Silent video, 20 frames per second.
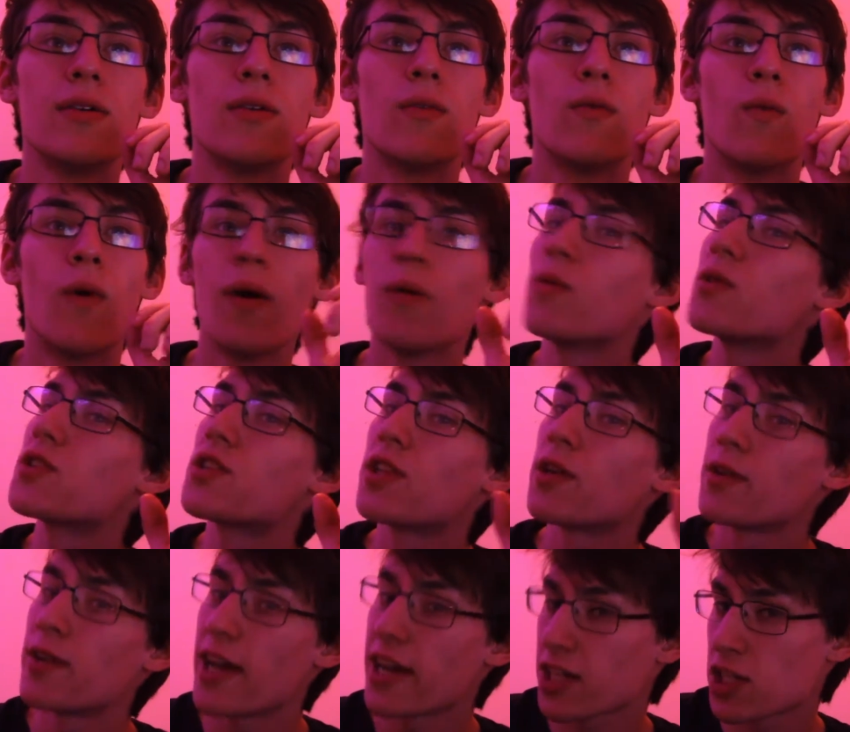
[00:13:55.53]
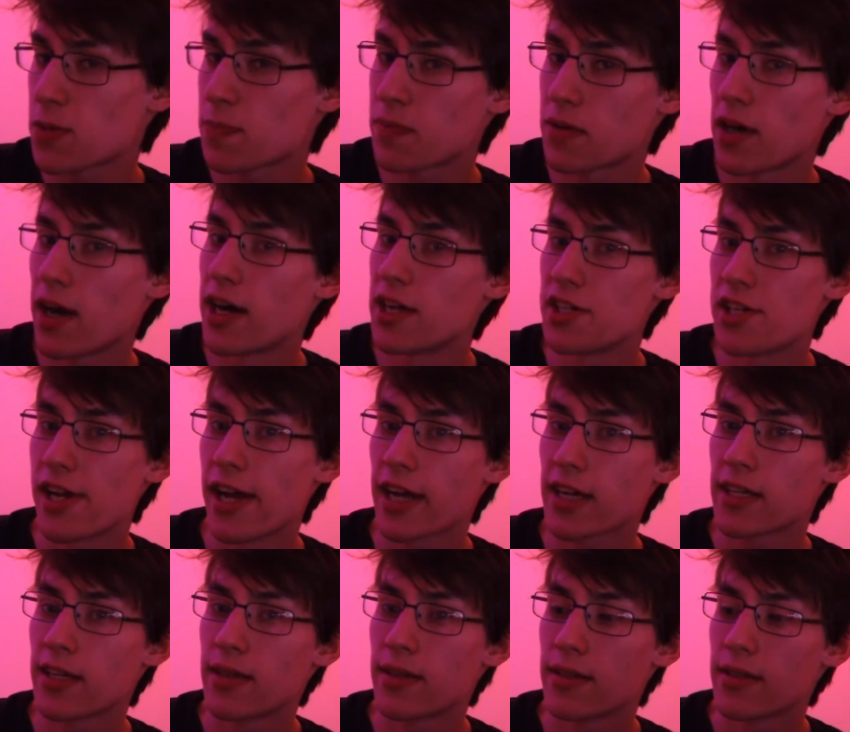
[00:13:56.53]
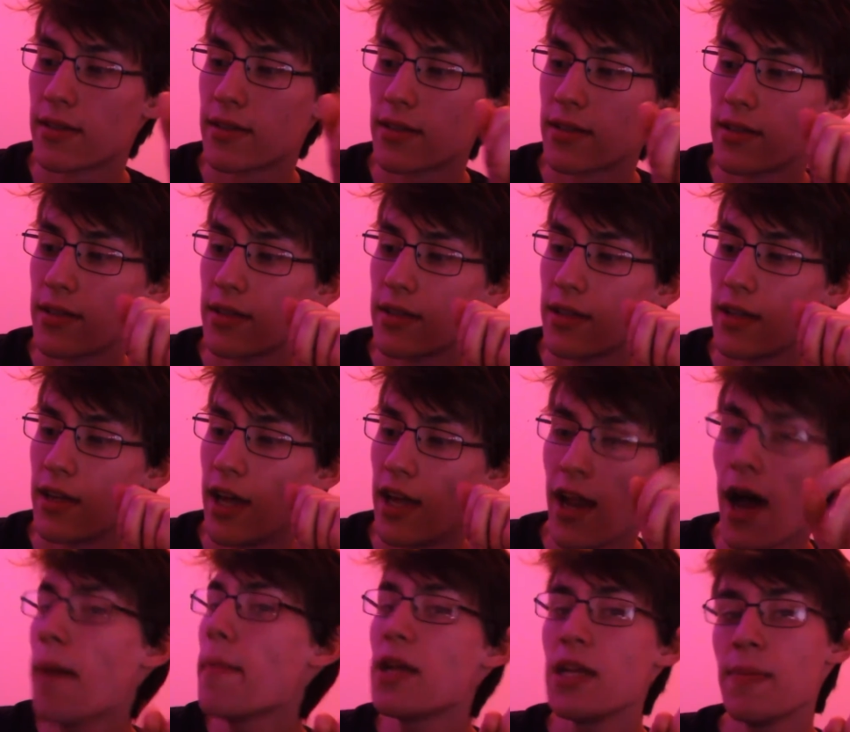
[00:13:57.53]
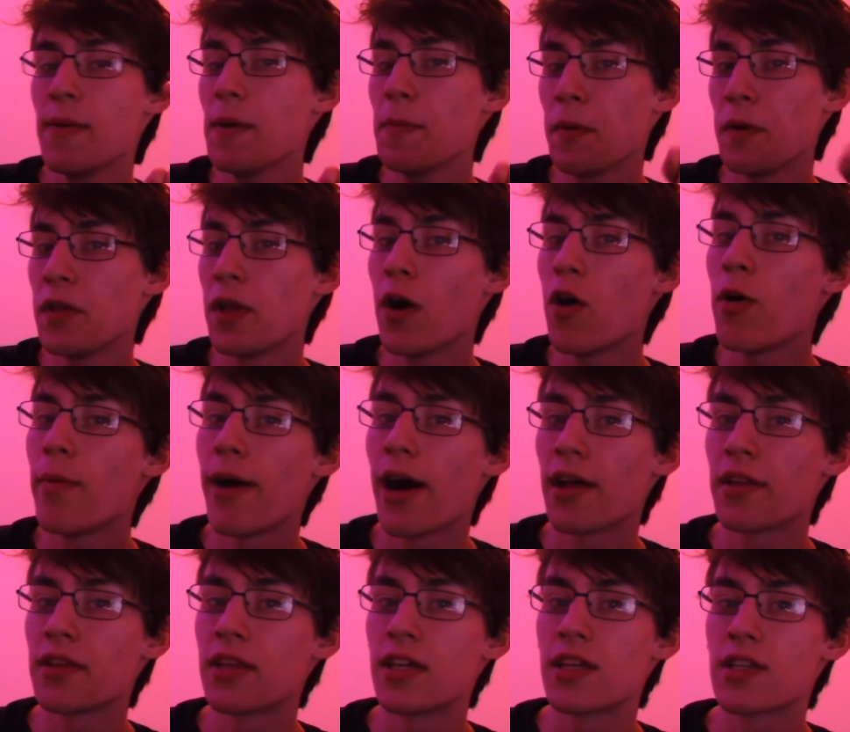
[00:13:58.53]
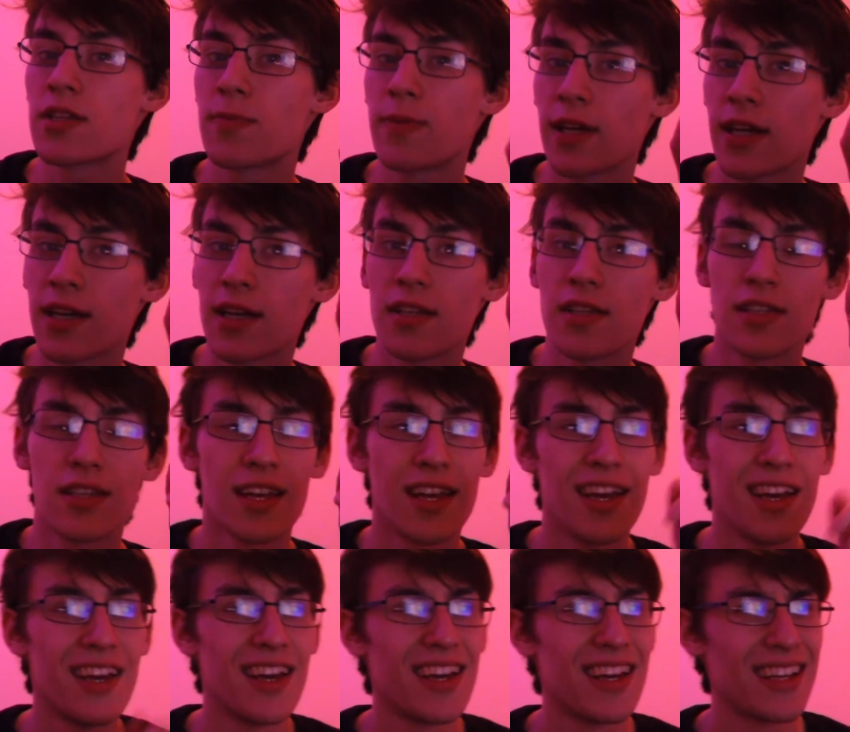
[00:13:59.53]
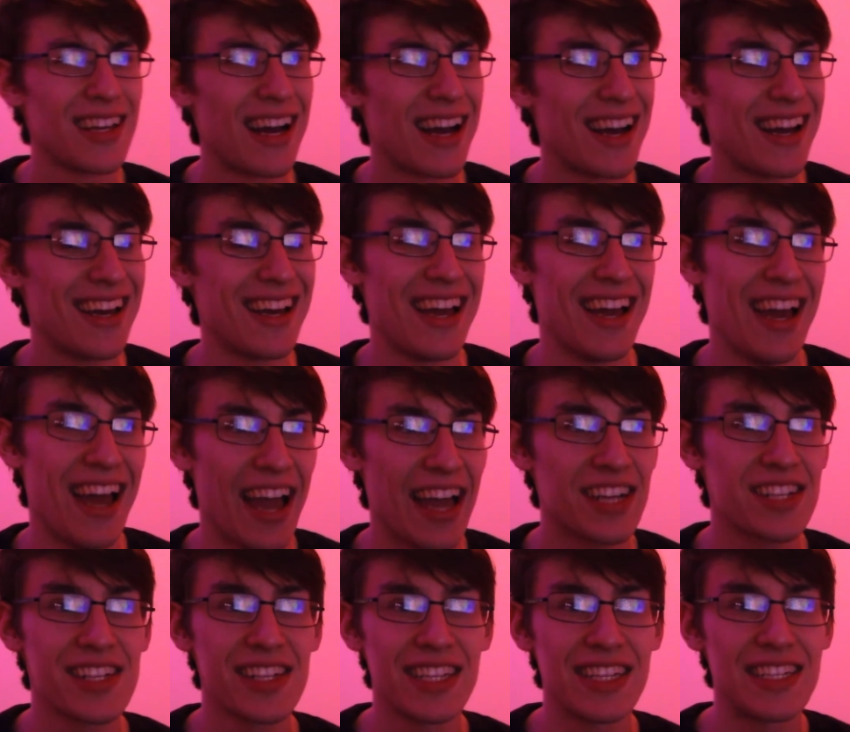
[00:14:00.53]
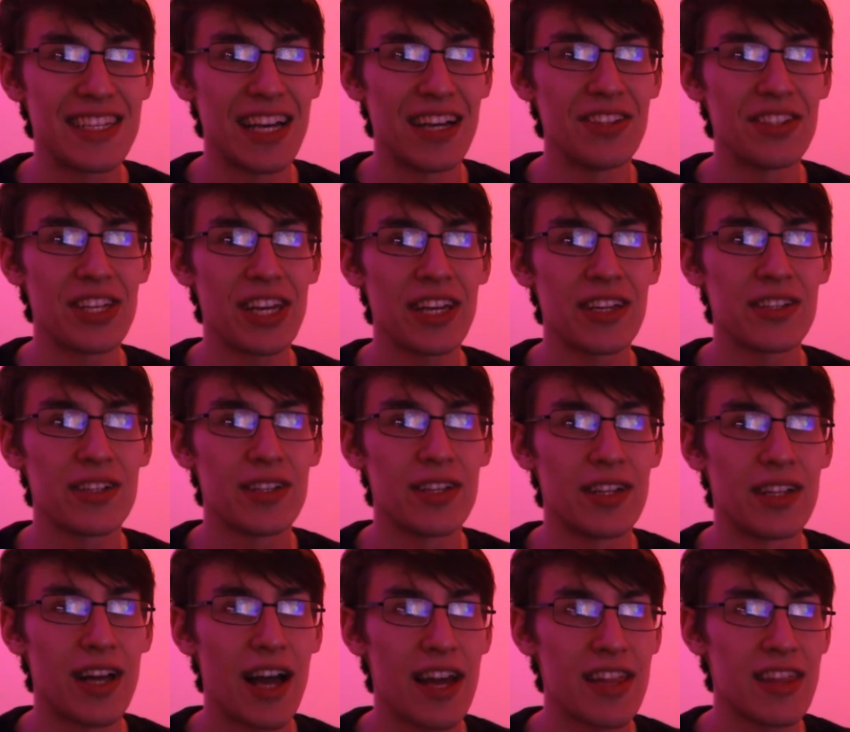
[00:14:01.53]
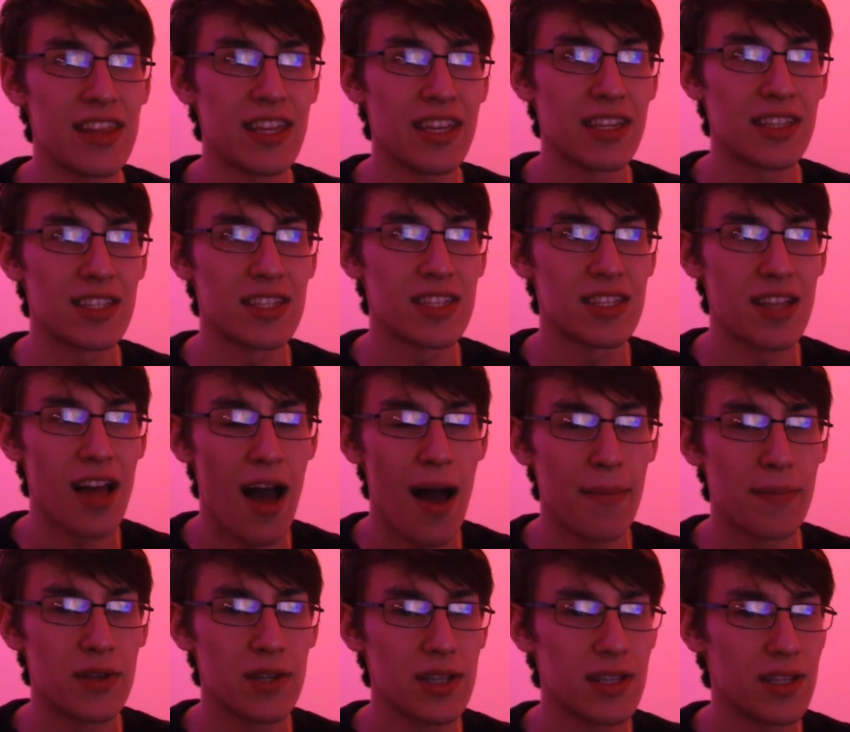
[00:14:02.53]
what was their next project? Not many people know about this because actually Telltale, I think, stopped